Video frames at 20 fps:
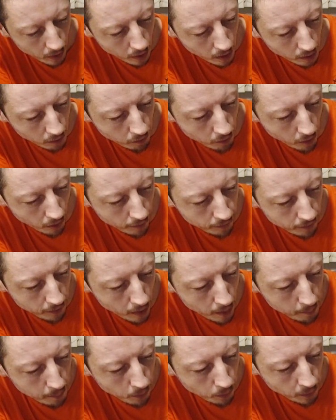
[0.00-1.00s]
You've got a
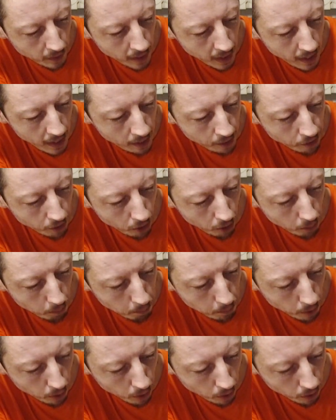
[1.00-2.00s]
thermal guard on
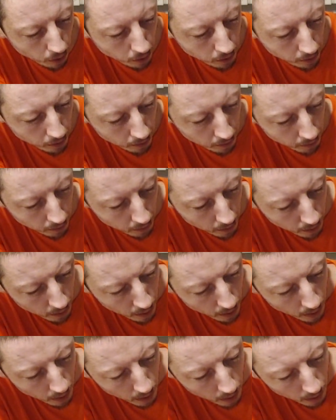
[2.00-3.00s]
board,
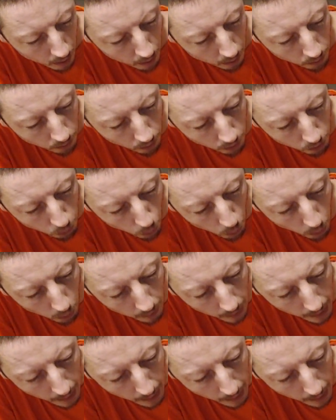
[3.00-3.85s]
so dual